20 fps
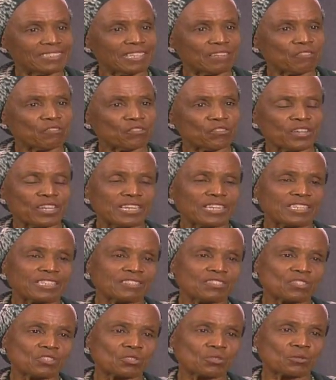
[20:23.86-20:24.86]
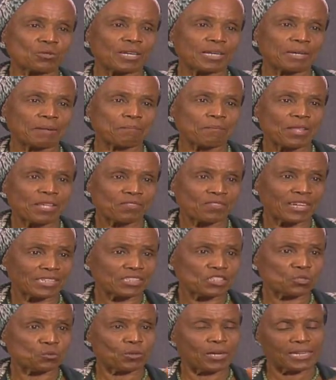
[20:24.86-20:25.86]
And so that
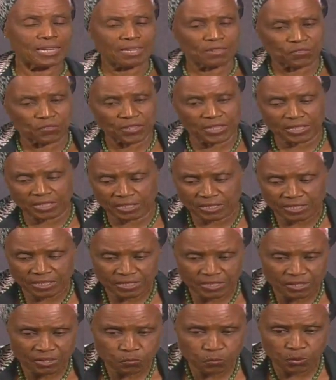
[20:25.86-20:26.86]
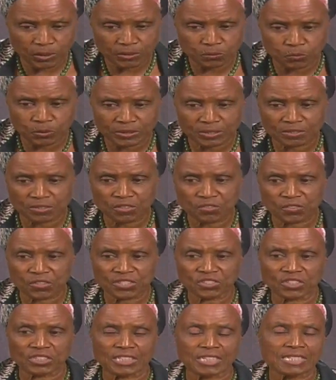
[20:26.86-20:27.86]
is why I think one of the
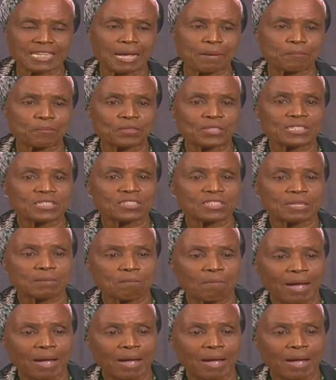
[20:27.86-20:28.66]
things that has happened in St.